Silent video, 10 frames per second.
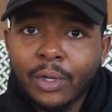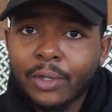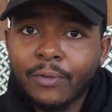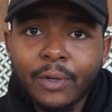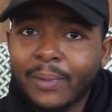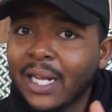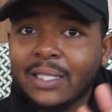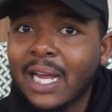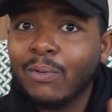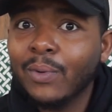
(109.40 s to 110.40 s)
You feel me?
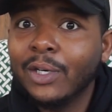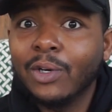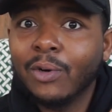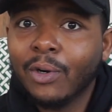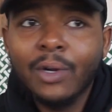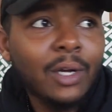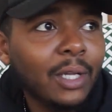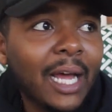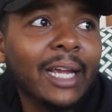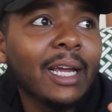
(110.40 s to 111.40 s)
That's not what we doing.
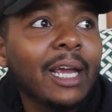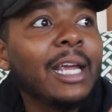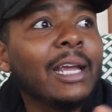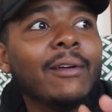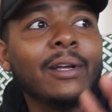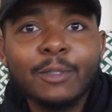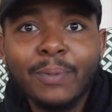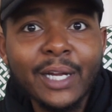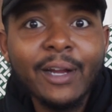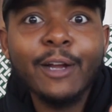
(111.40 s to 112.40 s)
Like, if
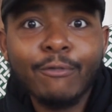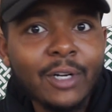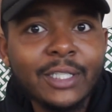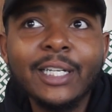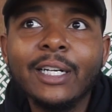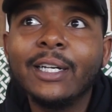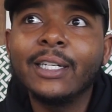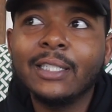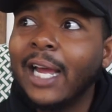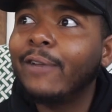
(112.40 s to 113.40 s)
Spirit and Frontier
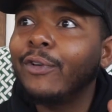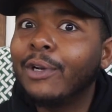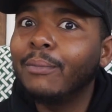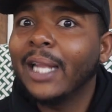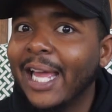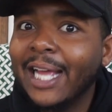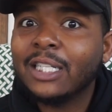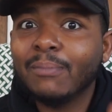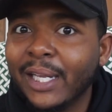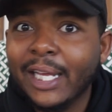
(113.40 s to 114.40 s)
is like for them
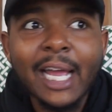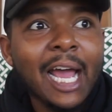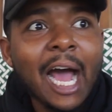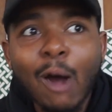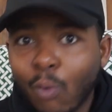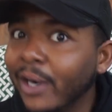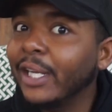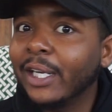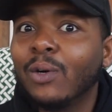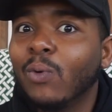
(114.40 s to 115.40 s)
last minute want
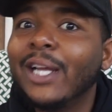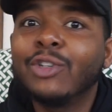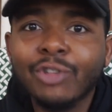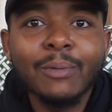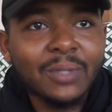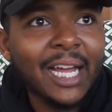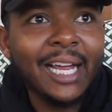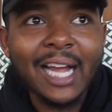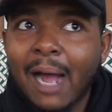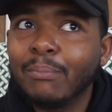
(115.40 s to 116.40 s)
to get away trips.
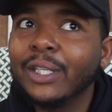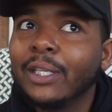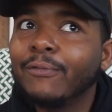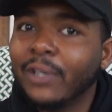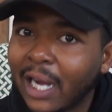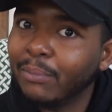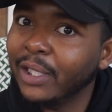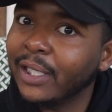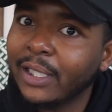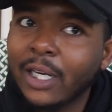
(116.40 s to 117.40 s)
Like, I'm looking
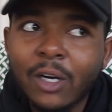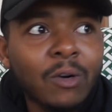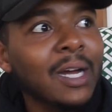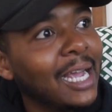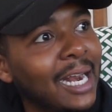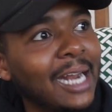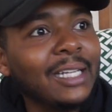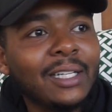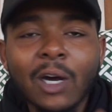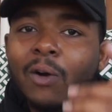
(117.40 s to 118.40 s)
to go and I
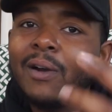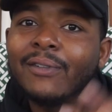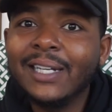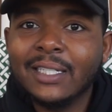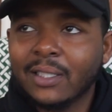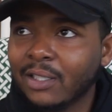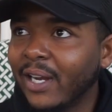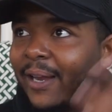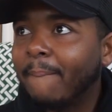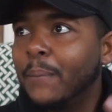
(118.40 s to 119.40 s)
need to go. For instance,
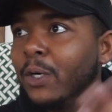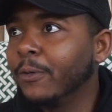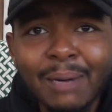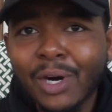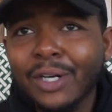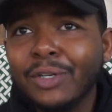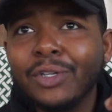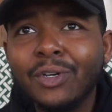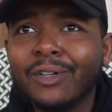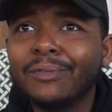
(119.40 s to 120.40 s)
right? Boom. I'm going to New
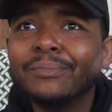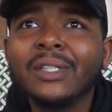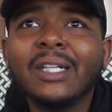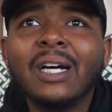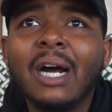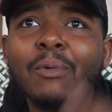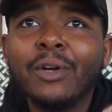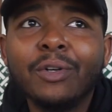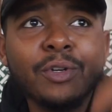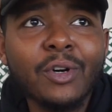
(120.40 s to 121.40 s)
York. I'm
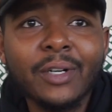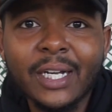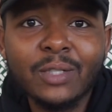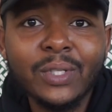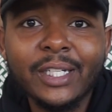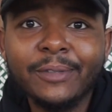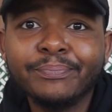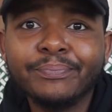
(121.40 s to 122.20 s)
going to New York next week.